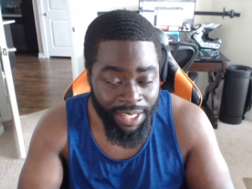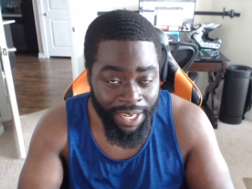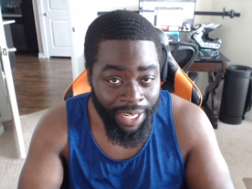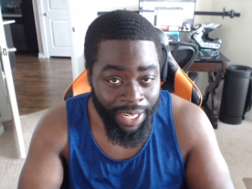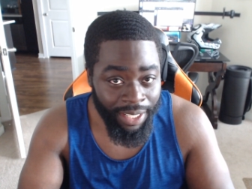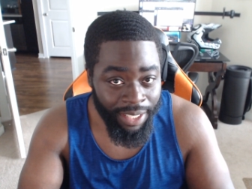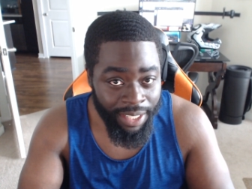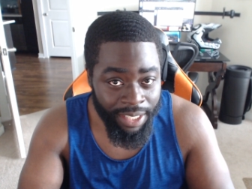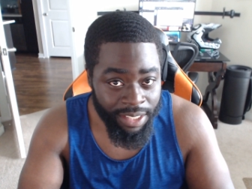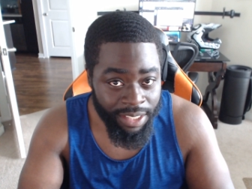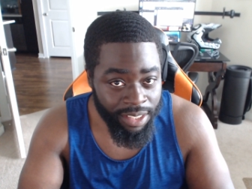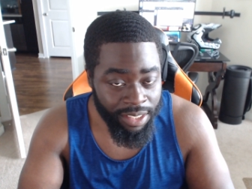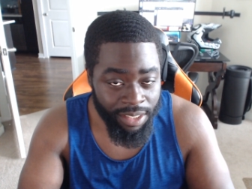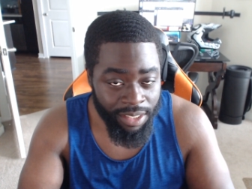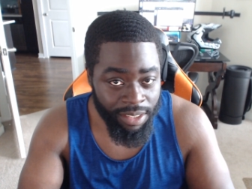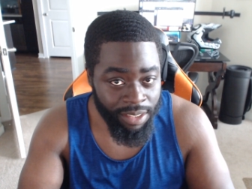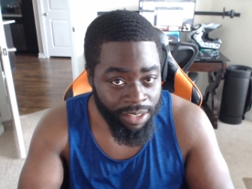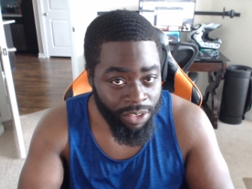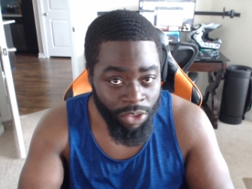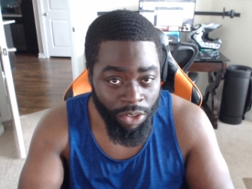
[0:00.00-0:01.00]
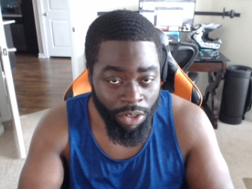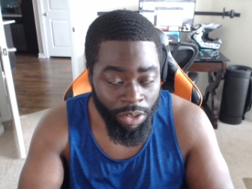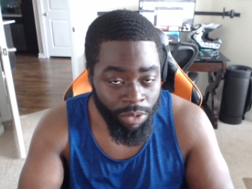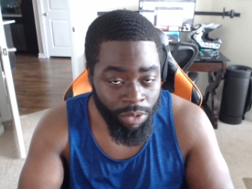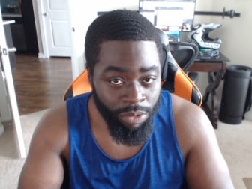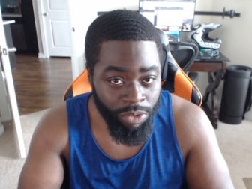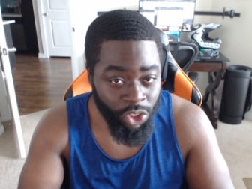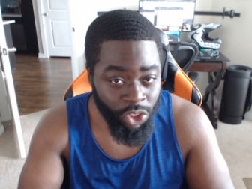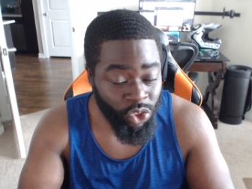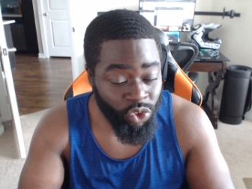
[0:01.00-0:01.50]
at least, you know,
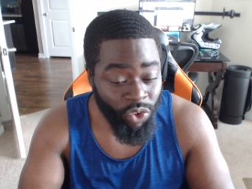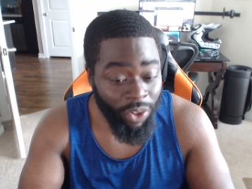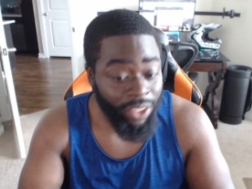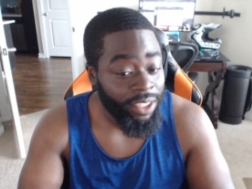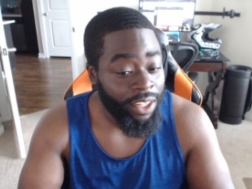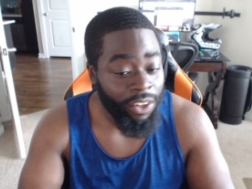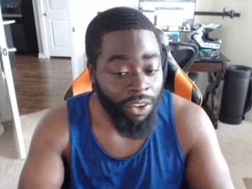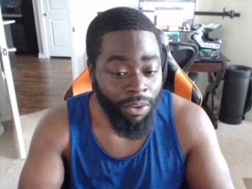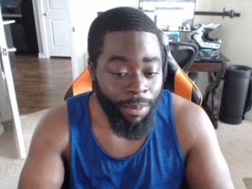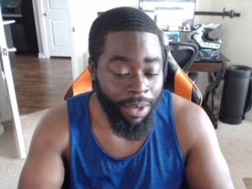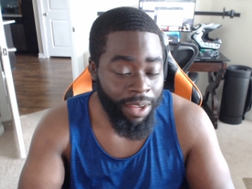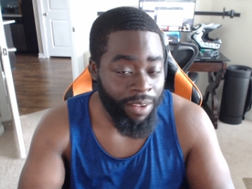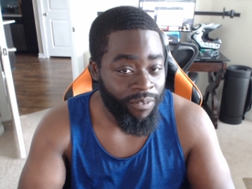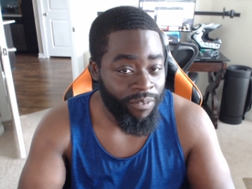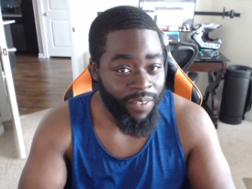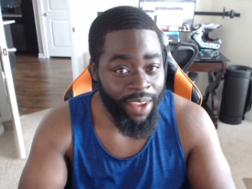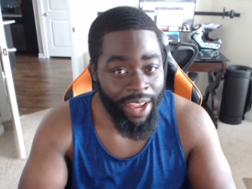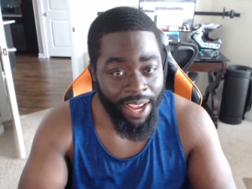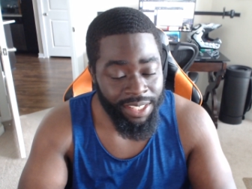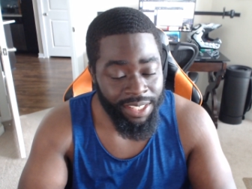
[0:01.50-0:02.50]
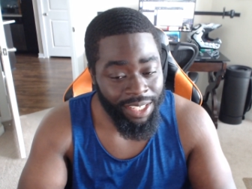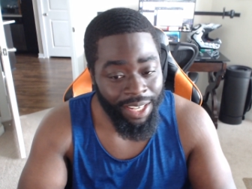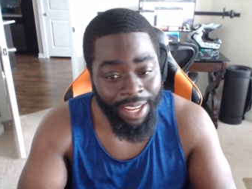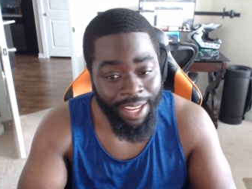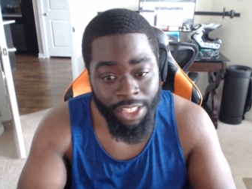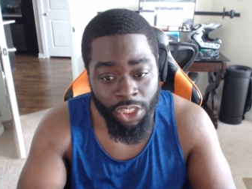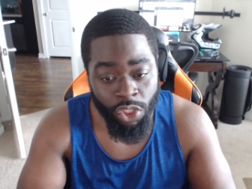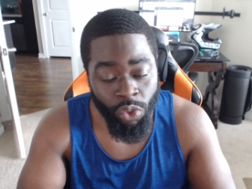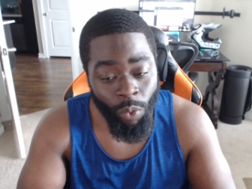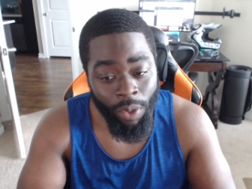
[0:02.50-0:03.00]
strict intermittent fasting,
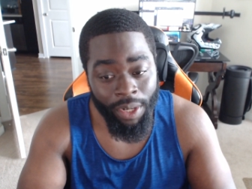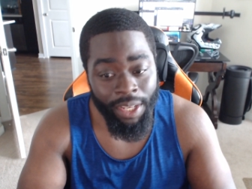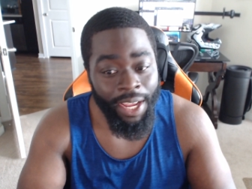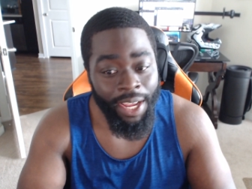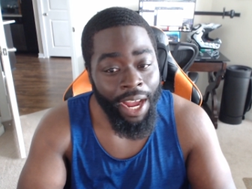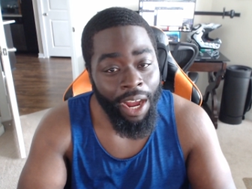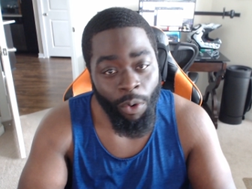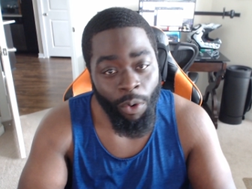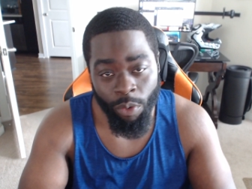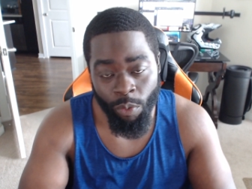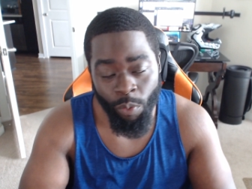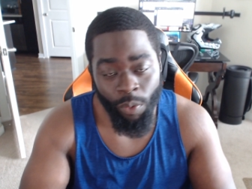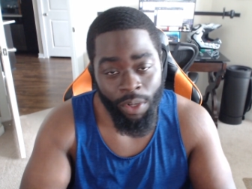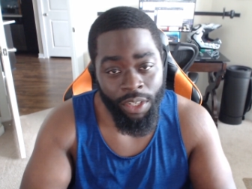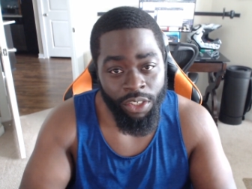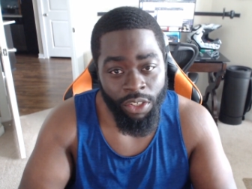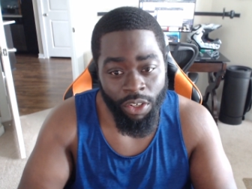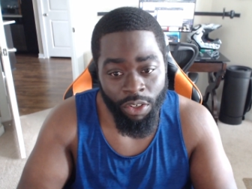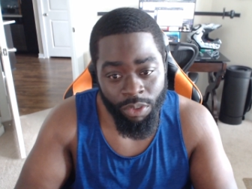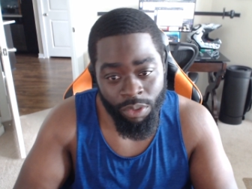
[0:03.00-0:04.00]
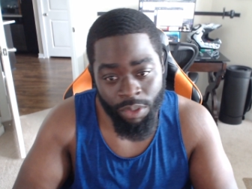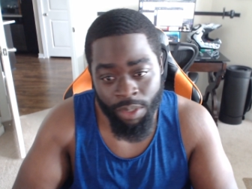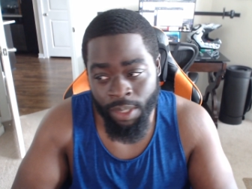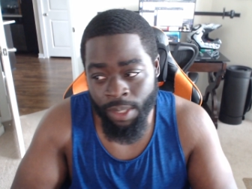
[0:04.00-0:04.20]
like 20 hour window